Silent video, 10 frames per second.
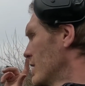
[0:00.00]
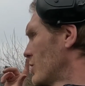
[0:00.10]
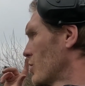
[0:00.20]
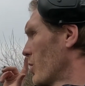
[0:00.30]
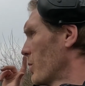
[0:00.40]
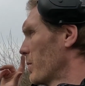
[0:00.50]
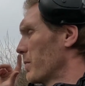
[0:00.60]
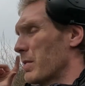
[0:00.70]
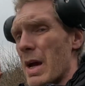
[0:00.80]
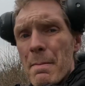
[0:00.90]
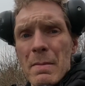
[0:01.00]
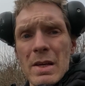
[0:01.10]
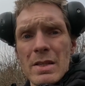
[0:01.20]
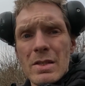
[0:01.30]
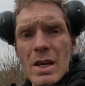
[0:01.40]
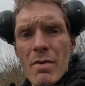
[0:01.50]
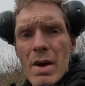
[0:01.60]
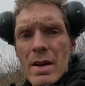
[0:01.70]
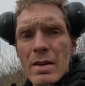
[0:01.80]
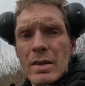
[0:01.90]
So yeah, see you
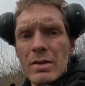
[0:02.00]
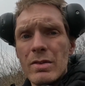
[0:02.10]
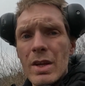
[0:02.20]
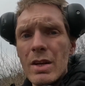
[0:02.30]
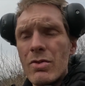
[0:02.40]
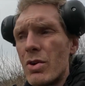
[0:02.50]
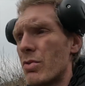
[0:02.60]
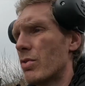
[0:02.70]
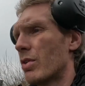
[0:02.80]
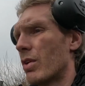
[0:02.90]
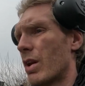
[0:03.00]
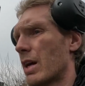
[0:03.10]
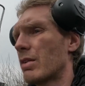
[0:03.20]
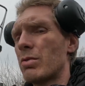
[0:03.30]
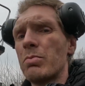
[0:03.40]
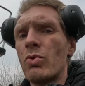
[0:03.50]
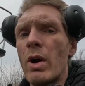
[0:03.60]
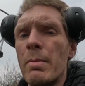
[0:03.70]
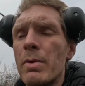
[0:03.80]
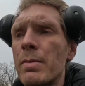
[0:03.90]
then. Stay tuned, like and
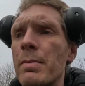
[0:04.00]
subscribe.